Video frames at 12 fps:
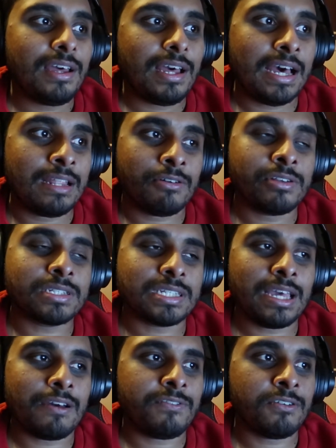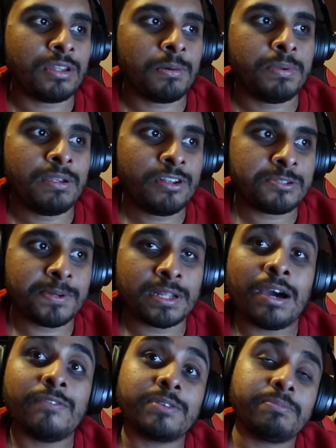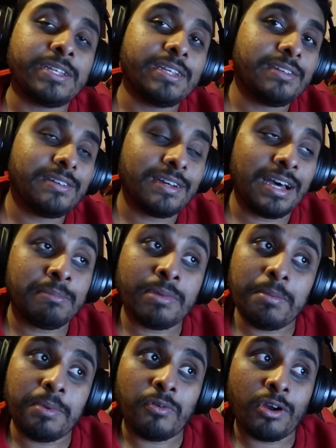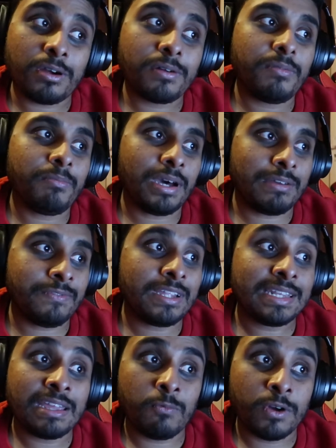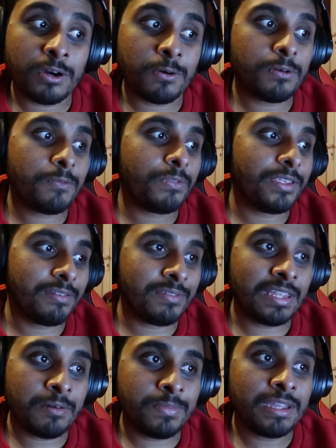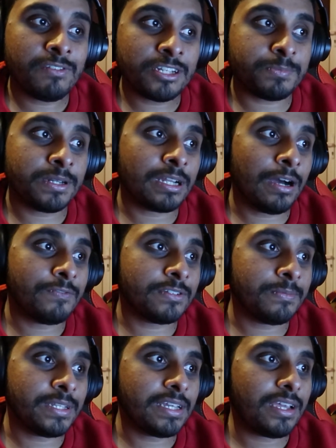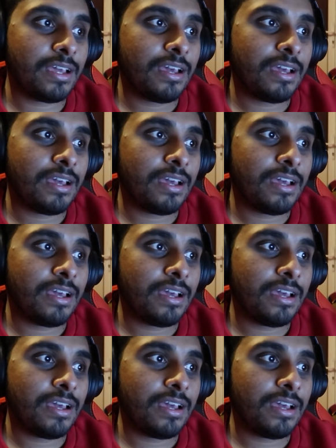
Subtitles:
And honestly, I feel they'll beat Richmond comfortably. I might be wrong, but I think they will. They'll beat Richmond comfortably.